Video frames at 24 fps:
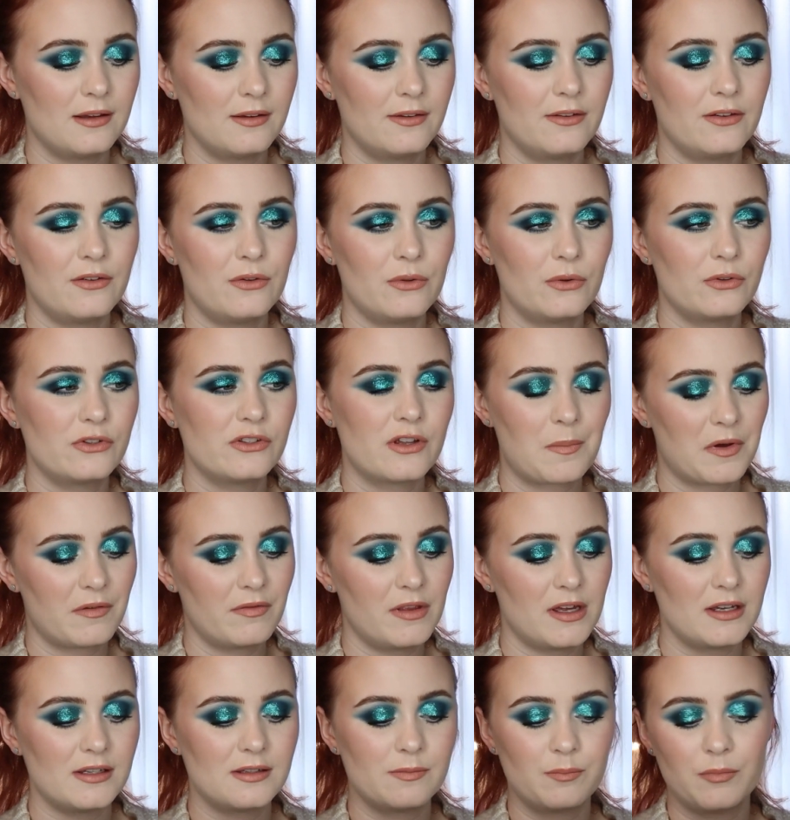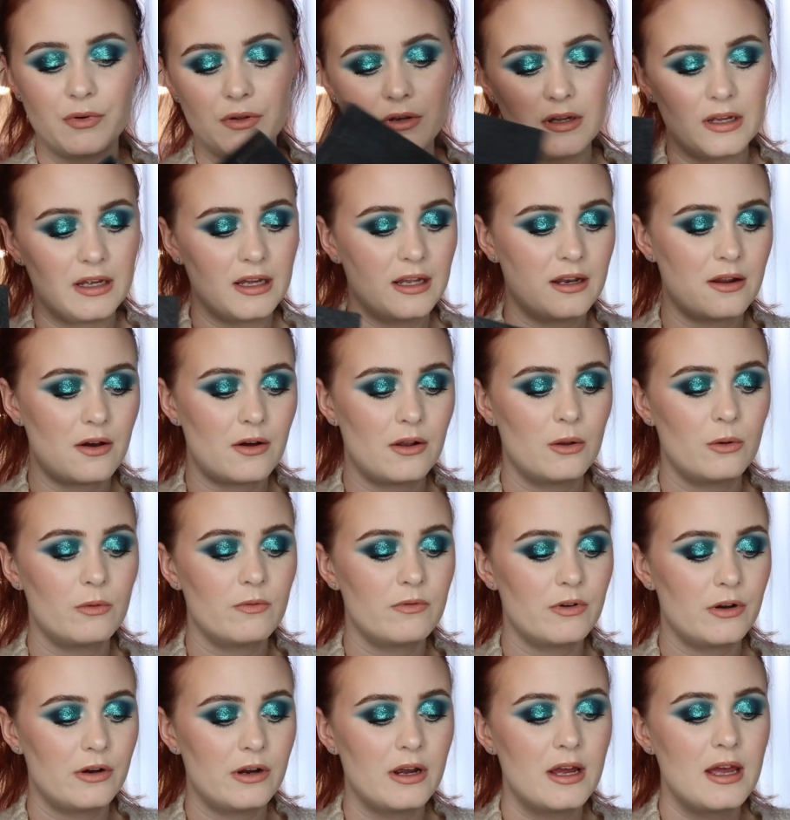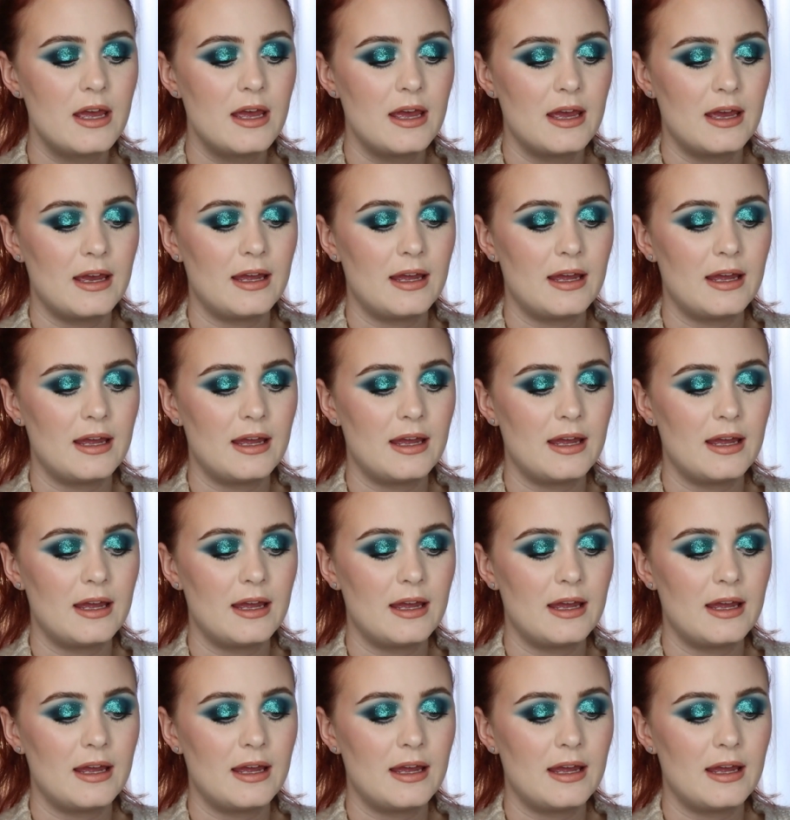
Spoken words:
into some of this, putting it all over,